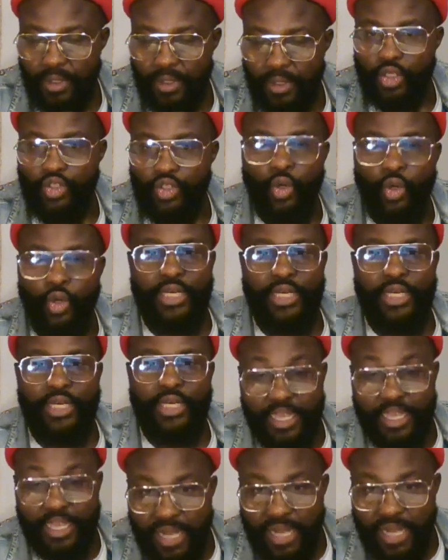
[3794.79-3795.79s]
so that
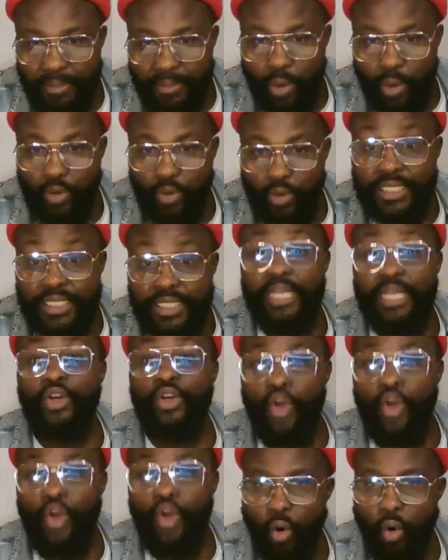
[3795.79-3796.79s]
Iberima will say,
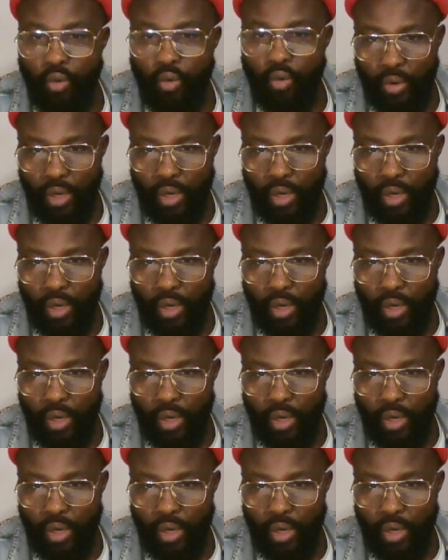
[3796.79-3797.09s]
no,